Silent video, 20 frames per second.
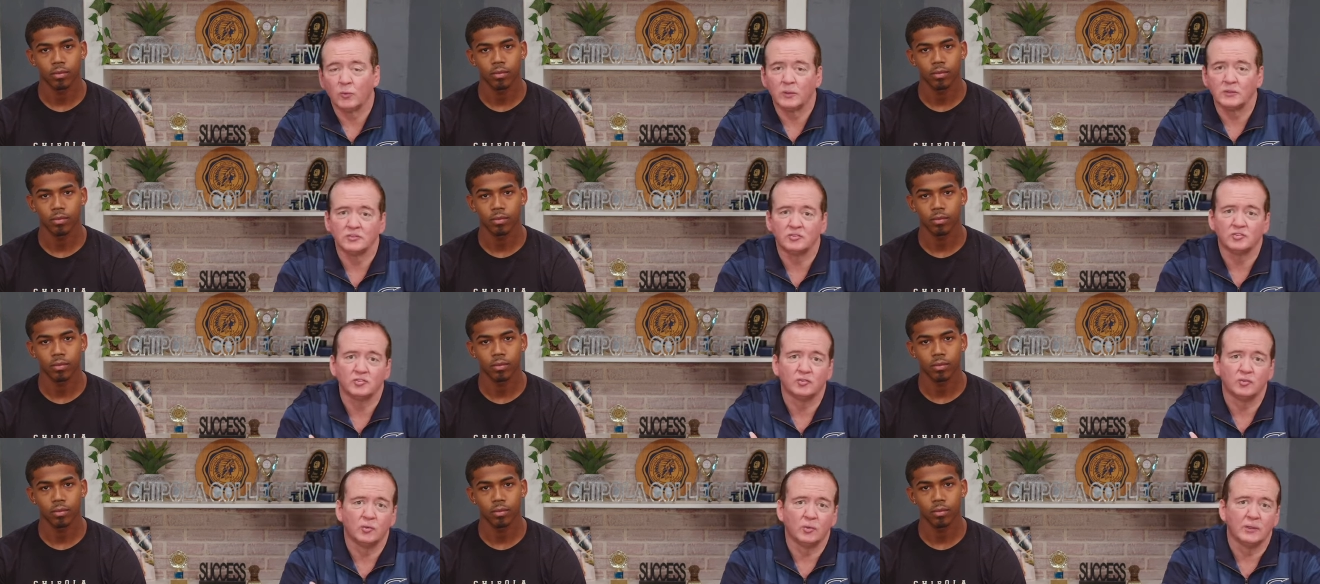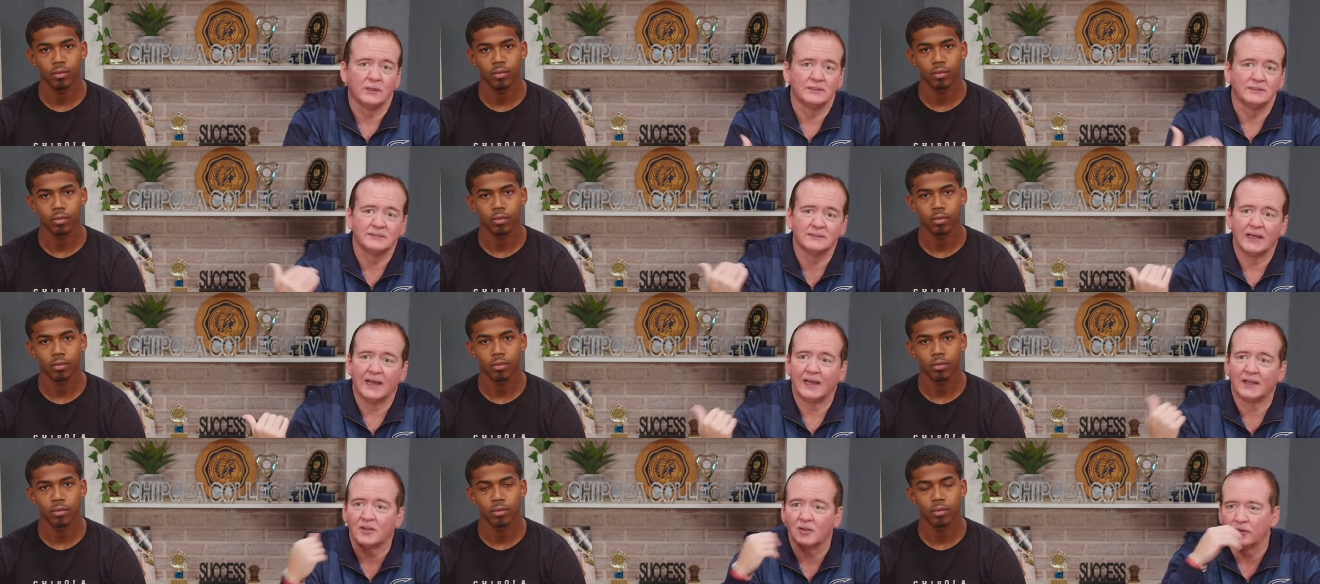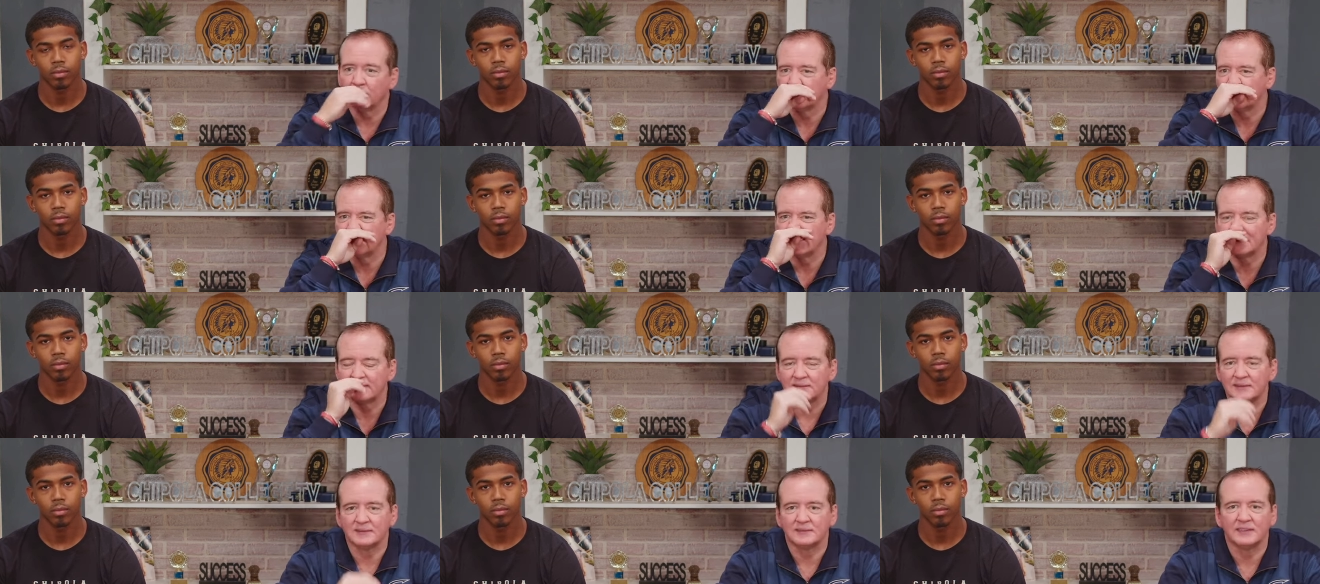Speaker 1: one school in Zacho's
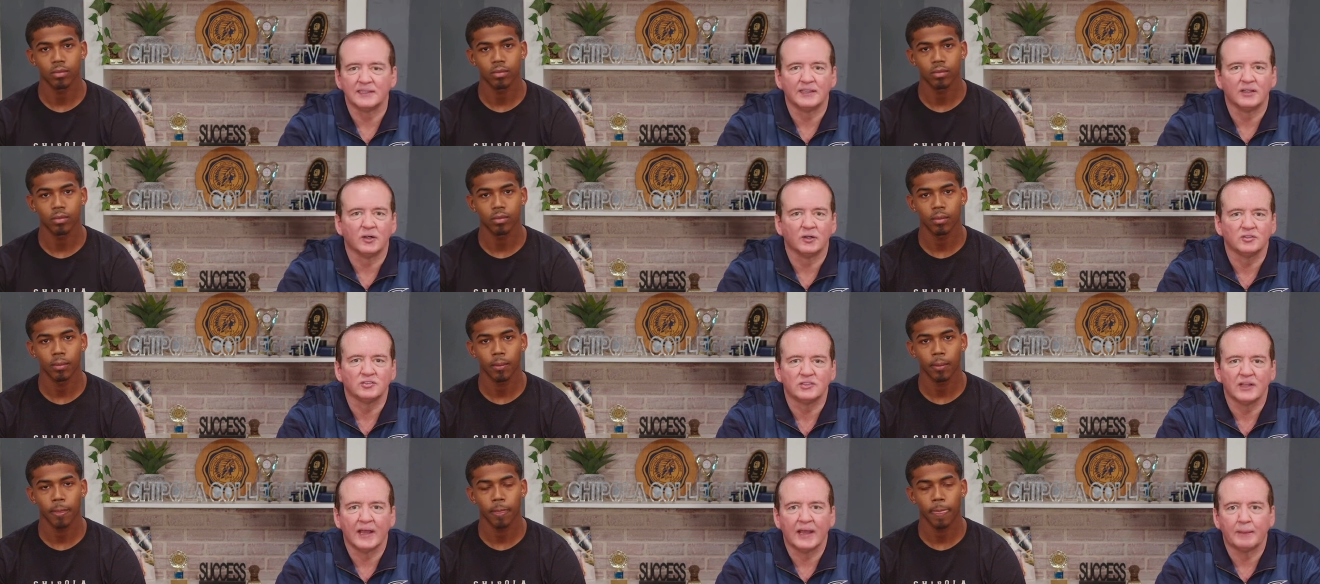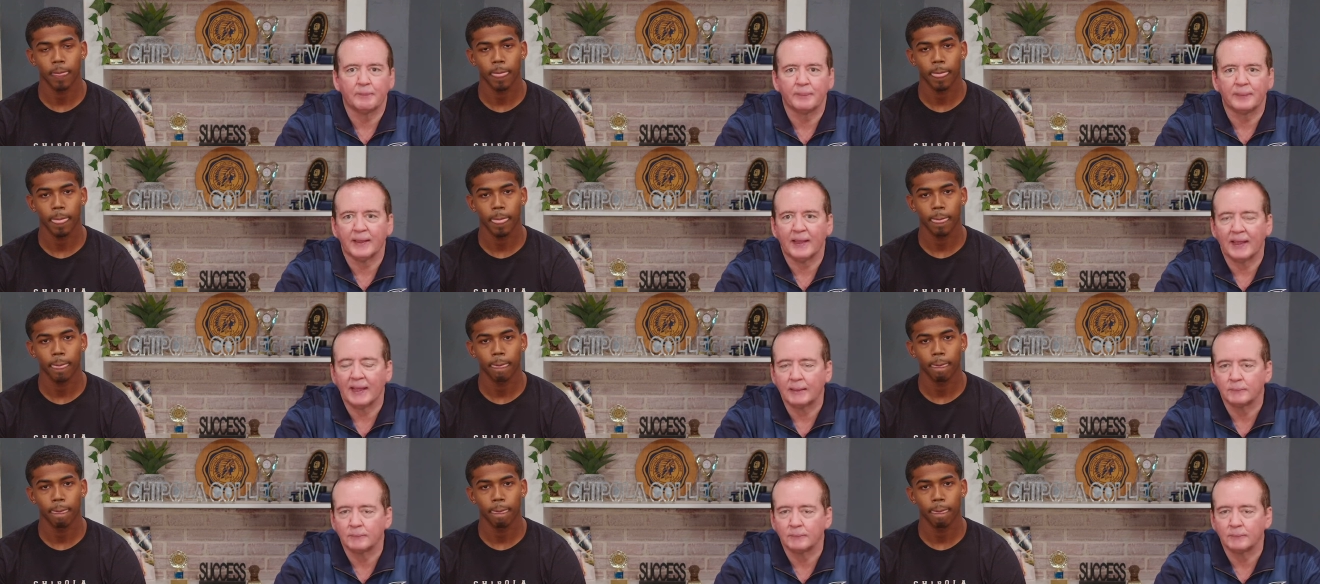instance he goes to app,